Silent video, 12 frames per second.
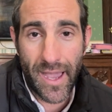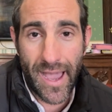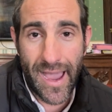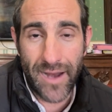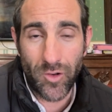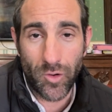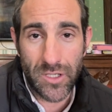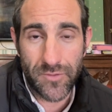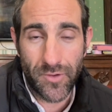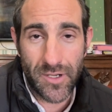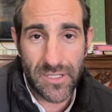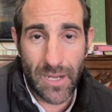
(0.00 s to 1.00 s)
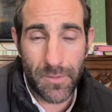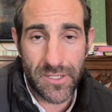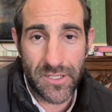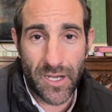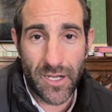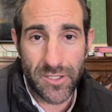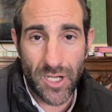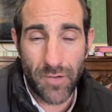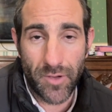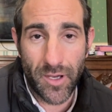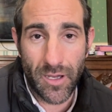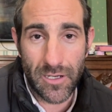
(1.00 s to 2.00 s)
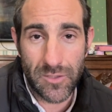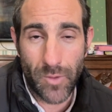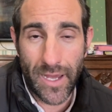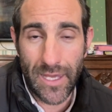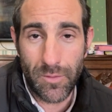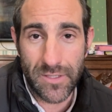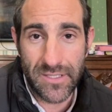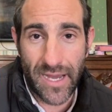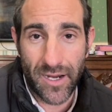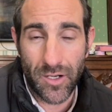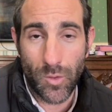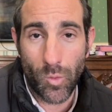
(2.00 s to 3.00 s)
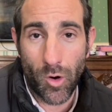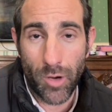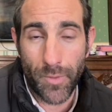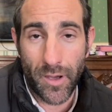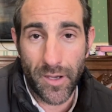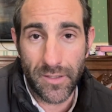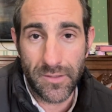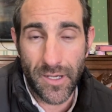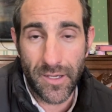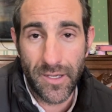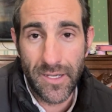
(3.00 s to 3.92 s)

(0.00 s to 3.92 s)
and on his first couple of starts over hurdles where he was second at Warwick behind